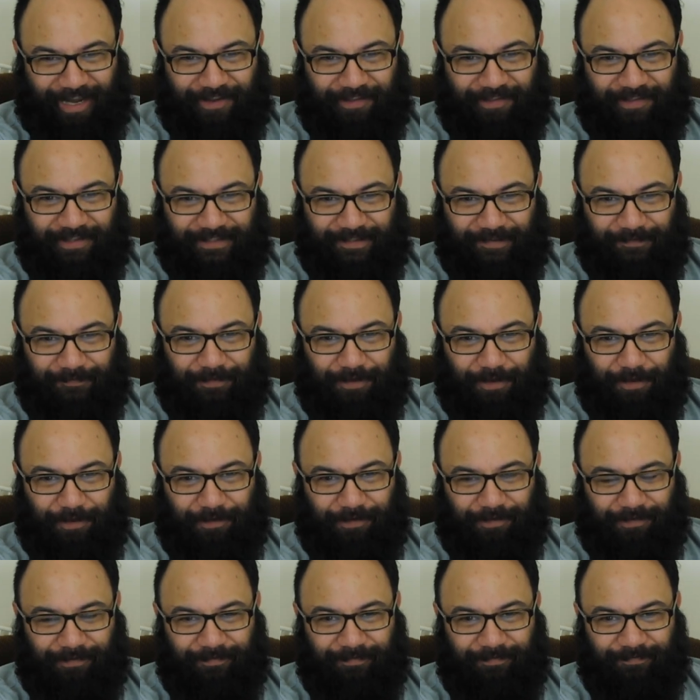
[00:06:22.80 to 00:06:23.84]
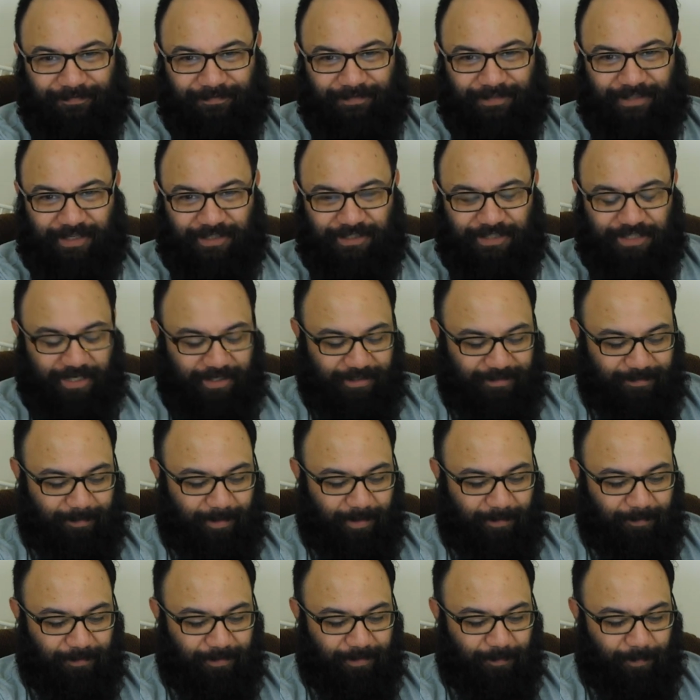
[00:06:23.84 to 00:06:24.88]
know there's a few Gun Channels
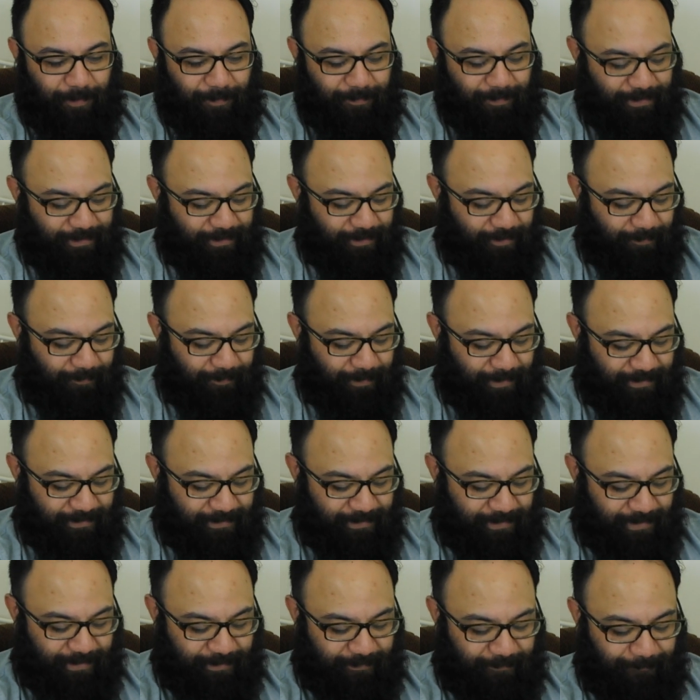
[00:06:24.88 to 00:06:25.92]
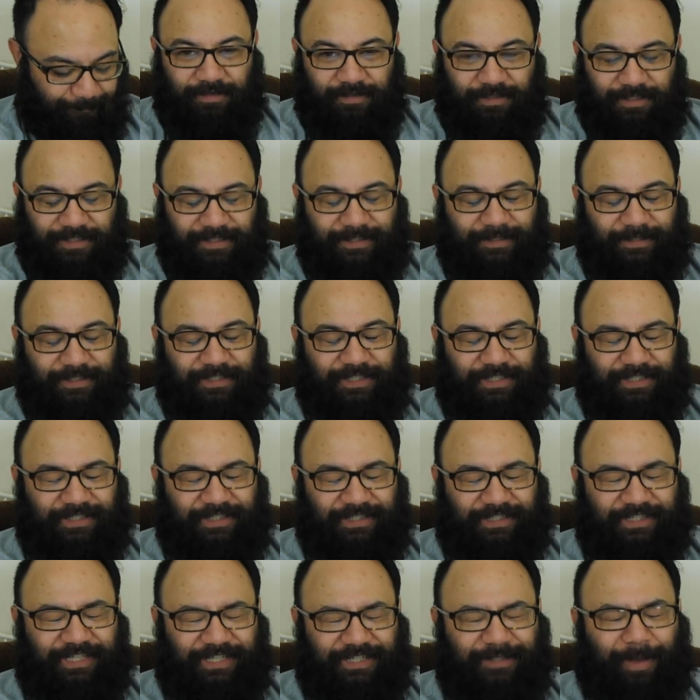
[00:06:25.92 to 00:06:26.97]
people that want me to, but
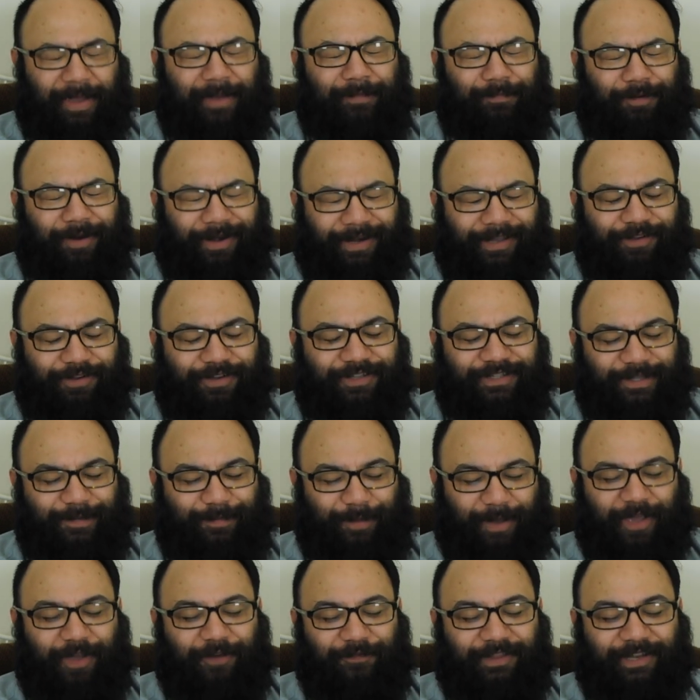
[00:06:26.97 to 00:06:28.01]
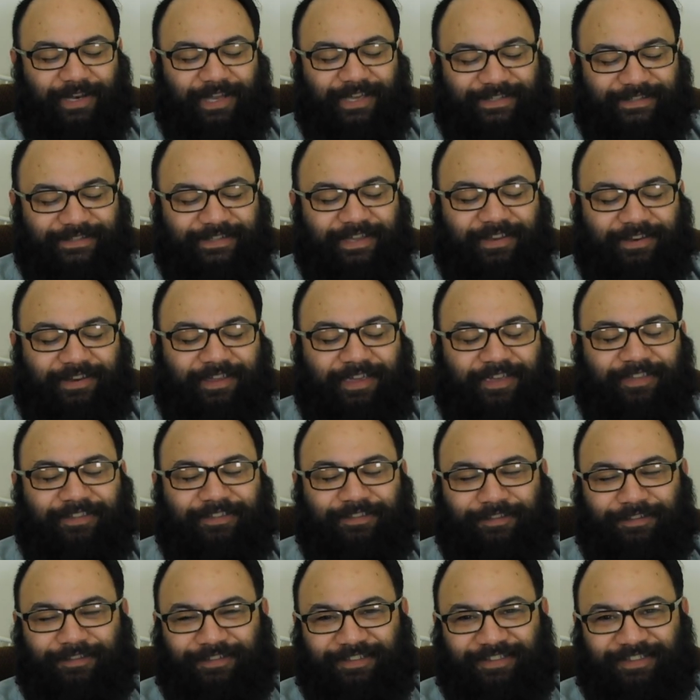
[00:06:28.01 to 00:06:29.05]
she's been pretty good to me over the last 10
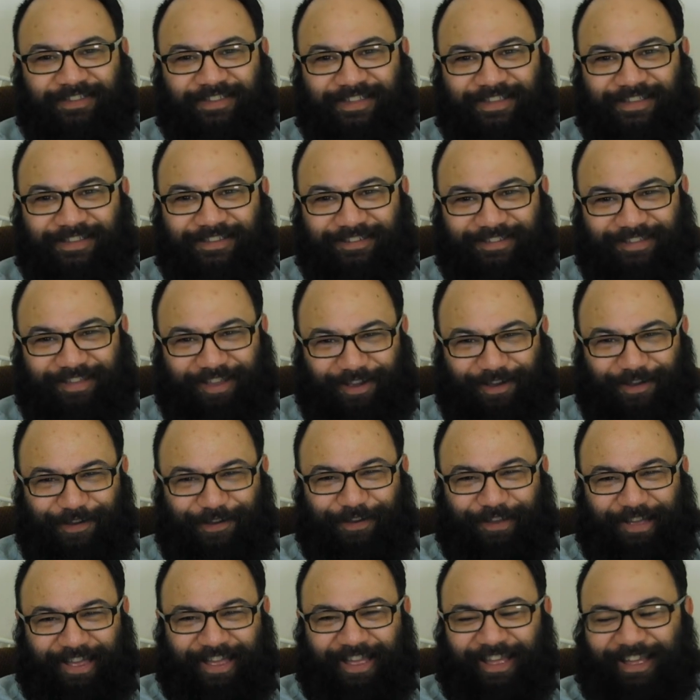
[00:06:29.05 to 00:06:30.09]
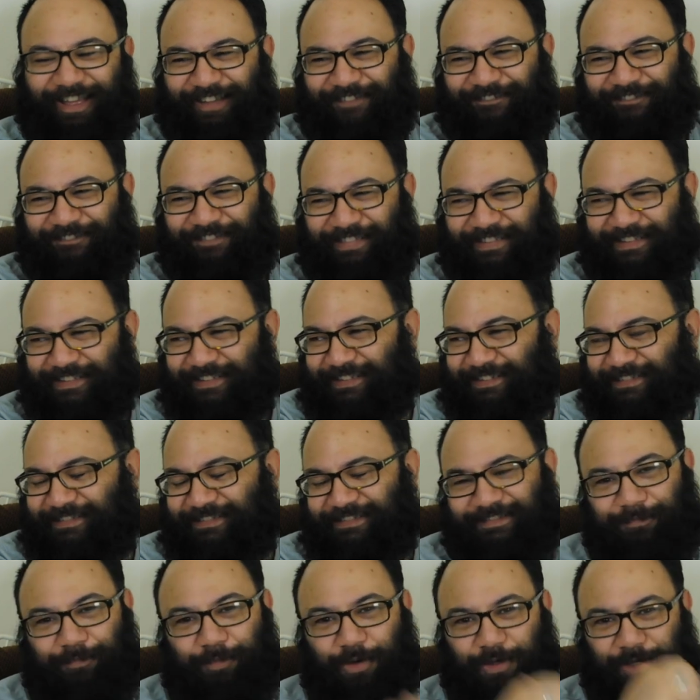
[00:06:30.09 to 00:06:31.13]
years. So,
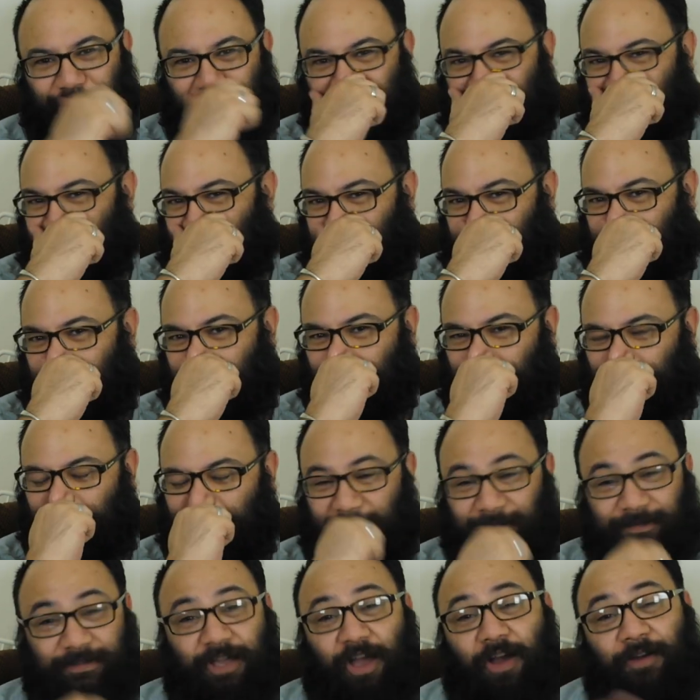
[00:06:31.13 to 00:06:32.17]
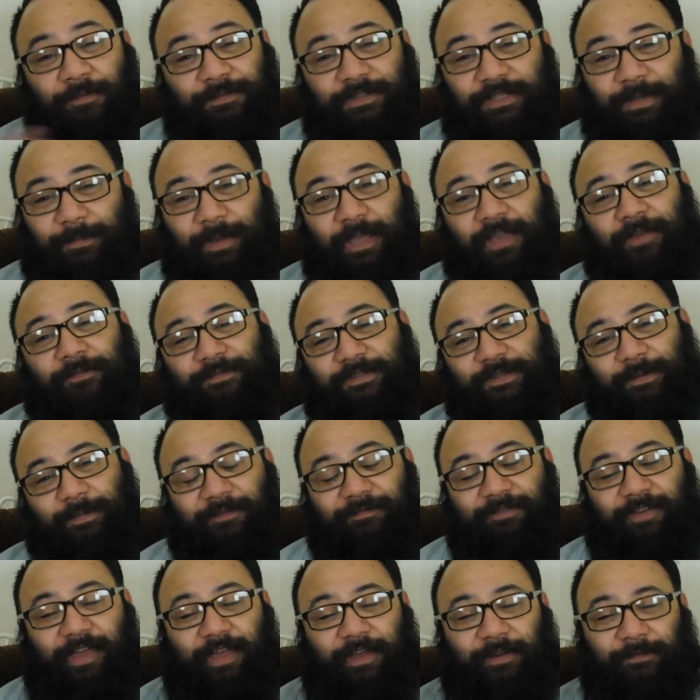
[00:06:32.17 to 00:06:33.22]
more news on that when it comes. To be
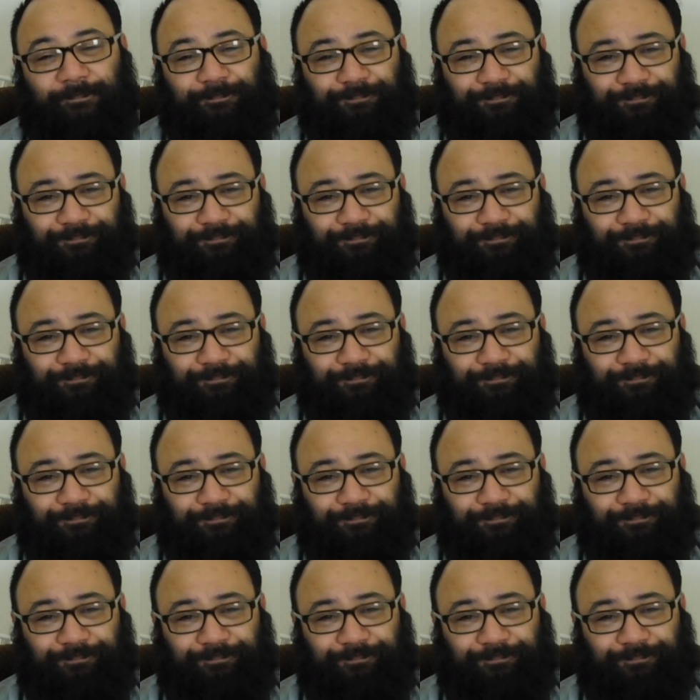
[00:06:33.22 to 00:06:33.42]
fair,